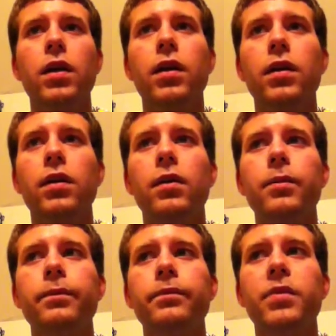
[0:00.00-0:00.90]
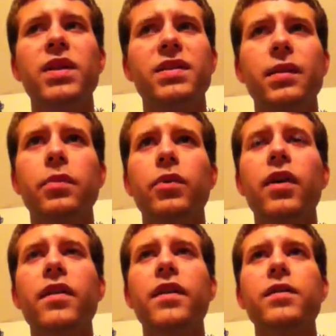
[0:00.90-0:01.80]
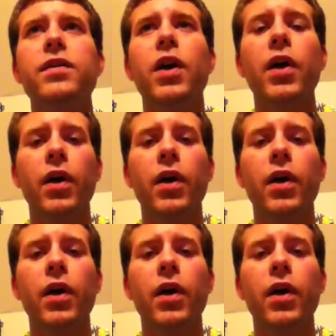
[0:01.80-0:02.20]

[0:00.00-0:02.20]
But it's simple. And then there's